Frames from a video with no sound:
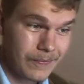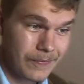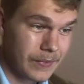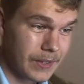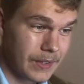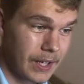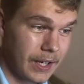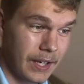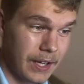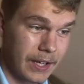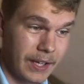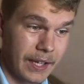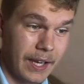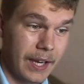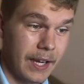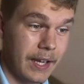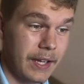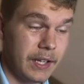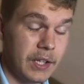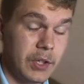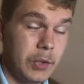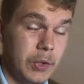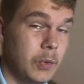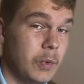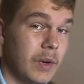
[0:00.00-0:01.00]
a
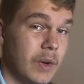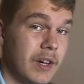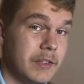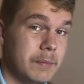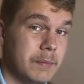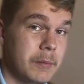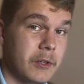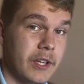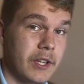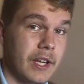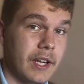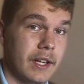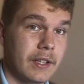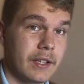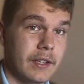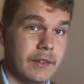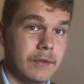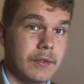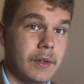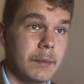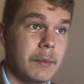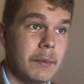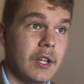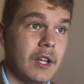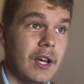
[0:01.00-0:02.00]
guy who was protected
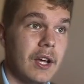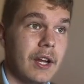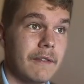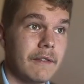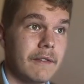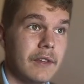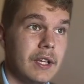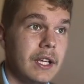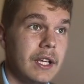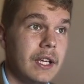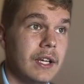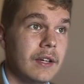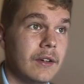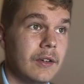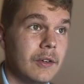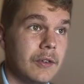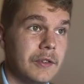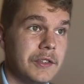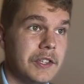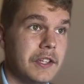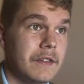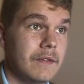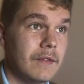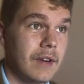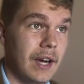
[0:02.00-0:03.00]
from a lot of the
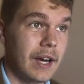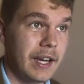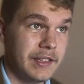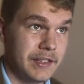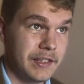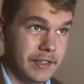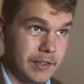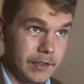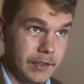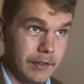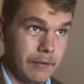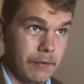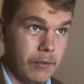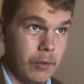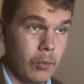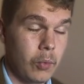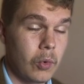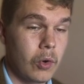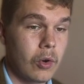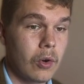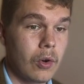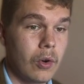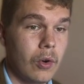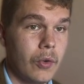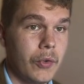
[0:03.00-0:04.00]
ills and vices of the
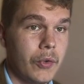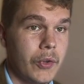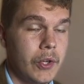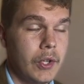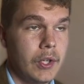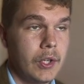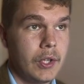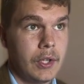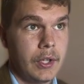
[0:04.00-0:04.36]
world,